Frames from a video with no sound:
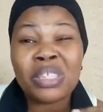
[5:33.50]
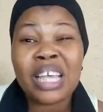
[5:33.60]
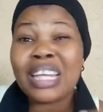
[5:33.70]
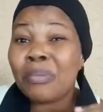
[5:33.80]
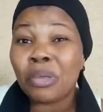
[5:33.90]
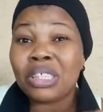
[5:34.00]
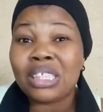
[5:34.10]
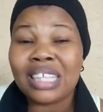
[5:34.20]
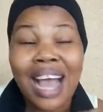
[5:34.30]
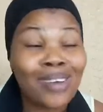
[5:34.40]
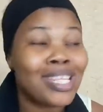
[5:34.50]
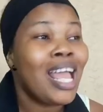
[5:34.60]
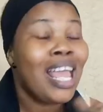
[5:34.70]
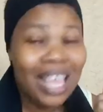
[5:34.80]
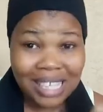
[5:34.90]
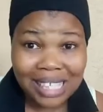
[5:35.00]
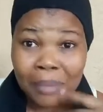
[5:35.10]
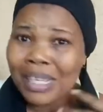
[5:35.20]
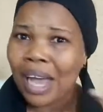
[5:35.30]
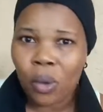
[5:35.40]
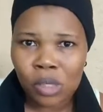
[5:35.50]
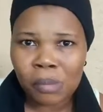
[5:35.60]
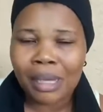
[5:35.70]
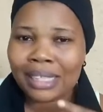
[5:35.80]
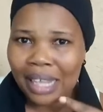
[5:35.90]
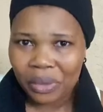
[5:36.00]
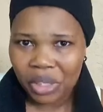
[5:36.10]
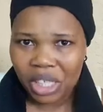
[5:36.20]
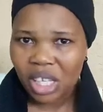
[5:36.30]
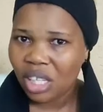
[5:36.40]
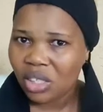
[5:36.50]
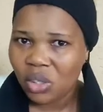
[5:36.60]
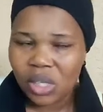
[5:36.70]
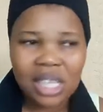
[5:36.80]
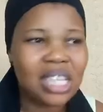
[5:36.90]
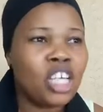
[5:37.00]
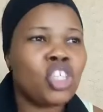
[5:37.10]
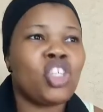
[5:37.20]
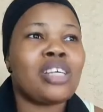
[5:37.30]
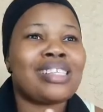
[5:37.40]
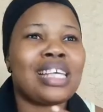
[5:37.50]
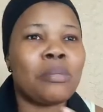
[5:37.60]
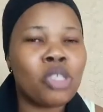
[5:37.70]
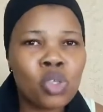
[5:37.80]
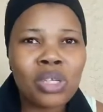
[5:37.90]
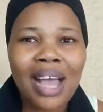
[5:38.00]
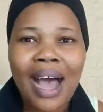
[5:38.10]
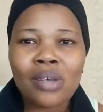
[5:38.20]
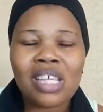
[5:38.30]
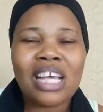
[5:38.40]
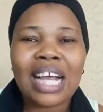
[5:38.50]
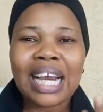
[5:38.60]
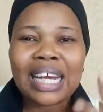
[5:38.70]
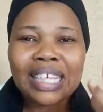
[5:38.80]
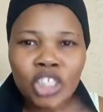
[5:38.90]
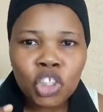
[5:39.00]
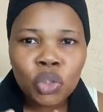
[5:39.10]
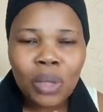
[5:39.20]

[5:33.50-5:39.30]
with anybody in the house except her husband, Eric. Do you get? She just came into the house, clinched